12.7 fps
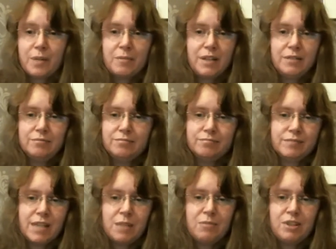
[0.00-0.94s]
I mean,
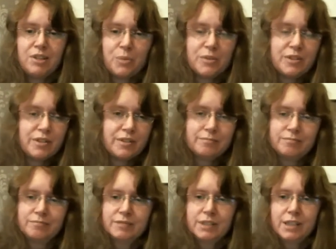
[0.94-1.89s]
Emma
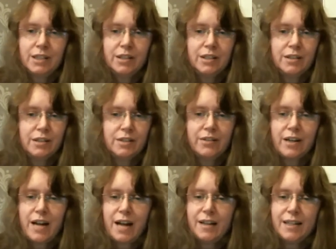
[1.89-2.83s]
Thompson,
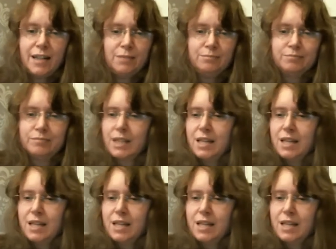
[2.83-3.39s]
Keira Knightley.